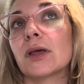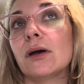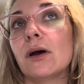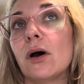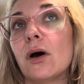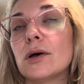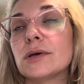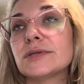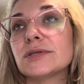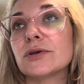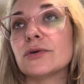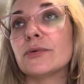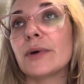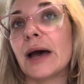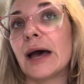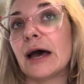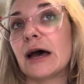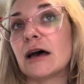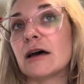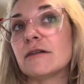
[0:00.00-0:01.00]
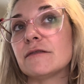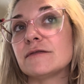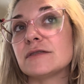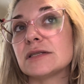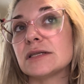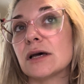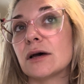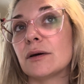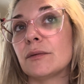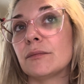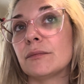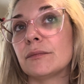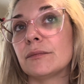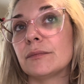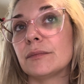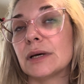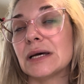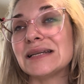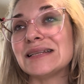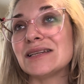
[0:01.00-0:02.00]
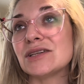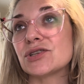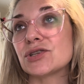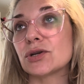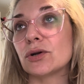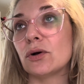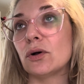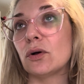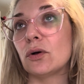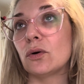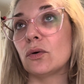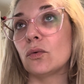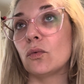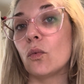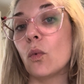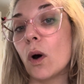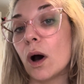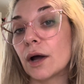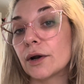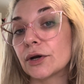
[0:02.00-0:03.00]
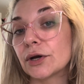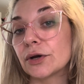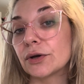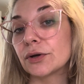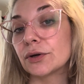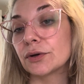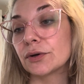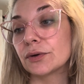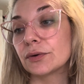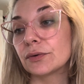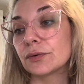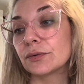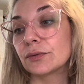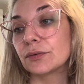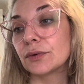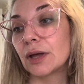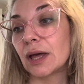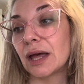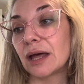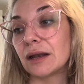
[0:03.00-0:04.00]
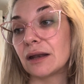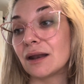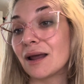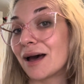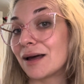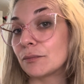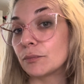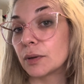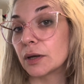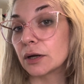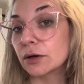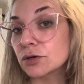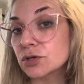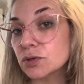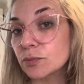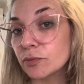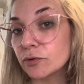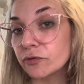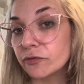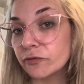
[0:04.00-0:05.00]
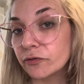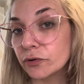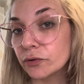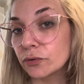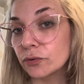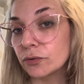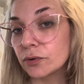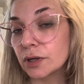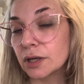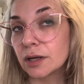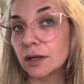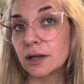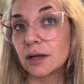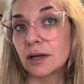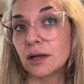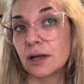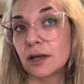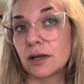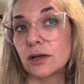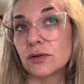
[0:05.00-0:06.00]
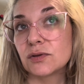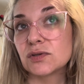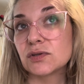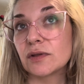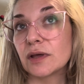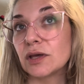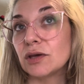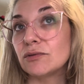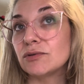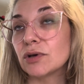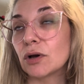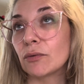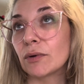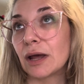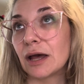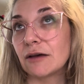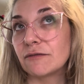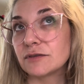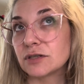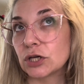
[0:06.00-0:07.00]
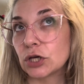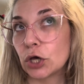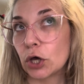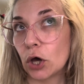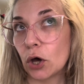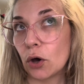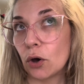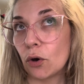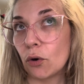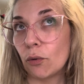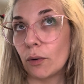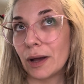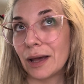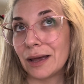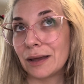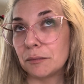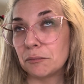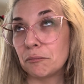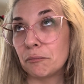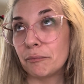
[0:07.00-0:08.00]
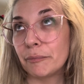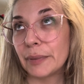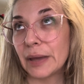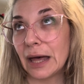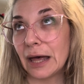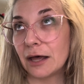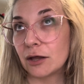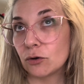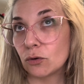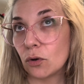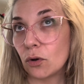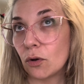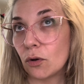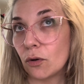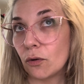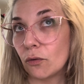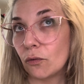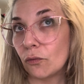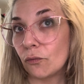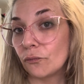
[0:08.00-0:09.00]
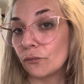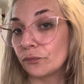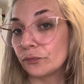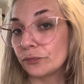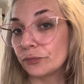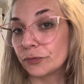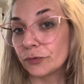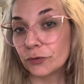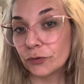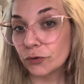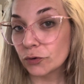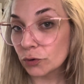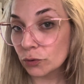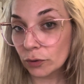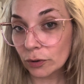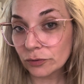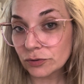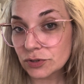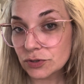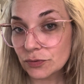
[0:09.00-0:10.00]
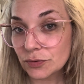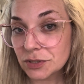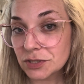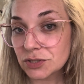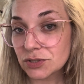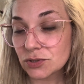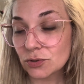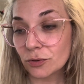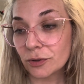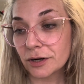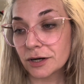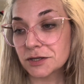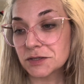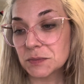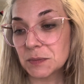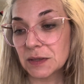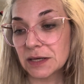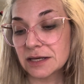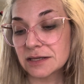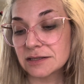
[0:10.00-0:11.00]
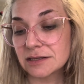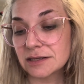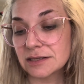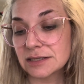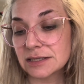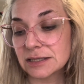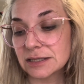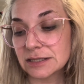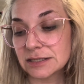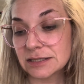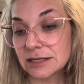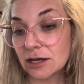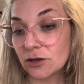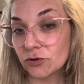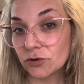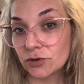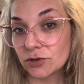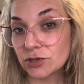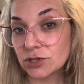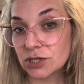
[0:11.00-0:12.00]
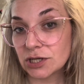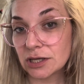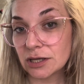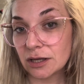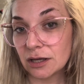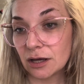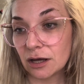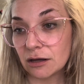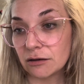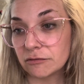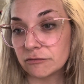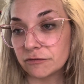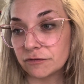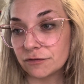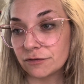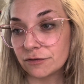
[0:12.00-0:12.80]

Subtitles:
Also have some additional water and non-perishable food, so that you don't have to go and battle the grocery stores, because it's this energy of